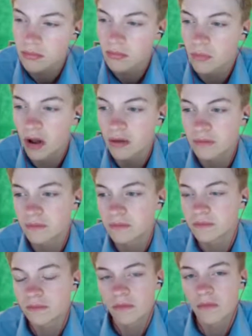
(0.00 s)
Well,
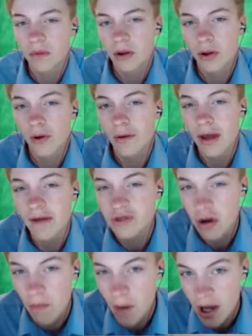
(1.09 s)
you only have to
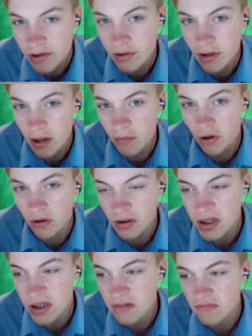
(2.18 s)
imagine the
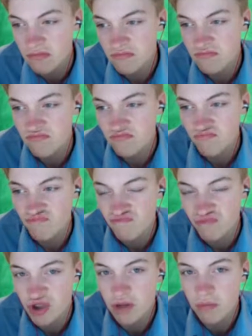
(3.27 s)
immigrants
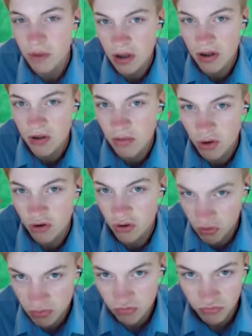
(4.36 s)
to be an
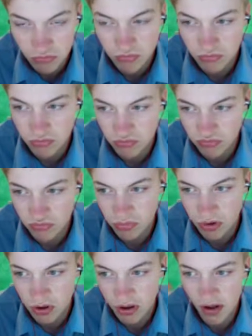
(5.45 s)
immigrant.
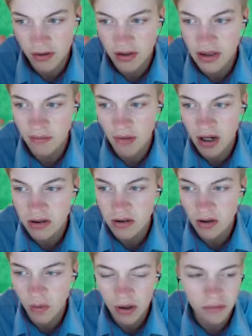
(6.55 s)
Yeah, just imagine
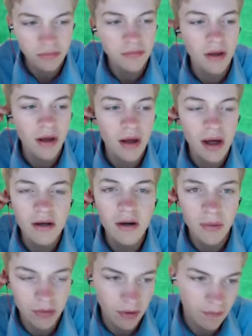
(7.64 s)
you're one, and you'll
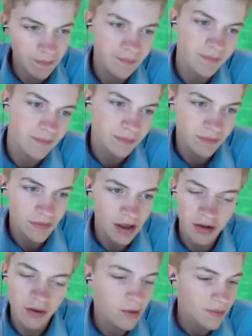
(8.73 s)
be... I
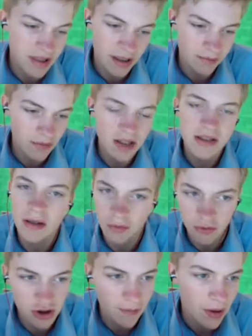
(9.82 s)
don't know what I'm saying. Ask Donald
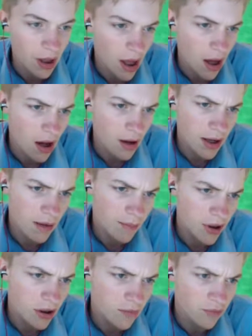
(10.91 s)
Trump. Okay, but
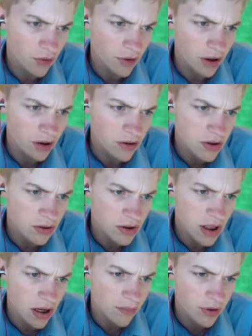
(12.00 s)
you could probably use yours
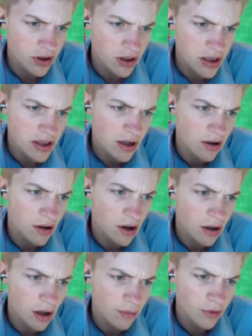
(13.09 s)
now. Picture this scenario.
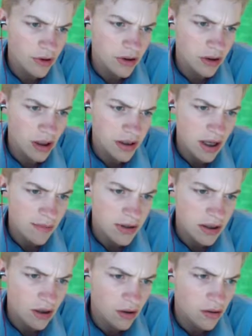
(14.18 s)
Come across your kid's
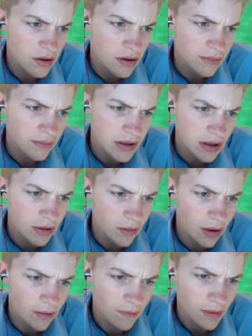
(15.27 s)
hamster who's in a bizarre way.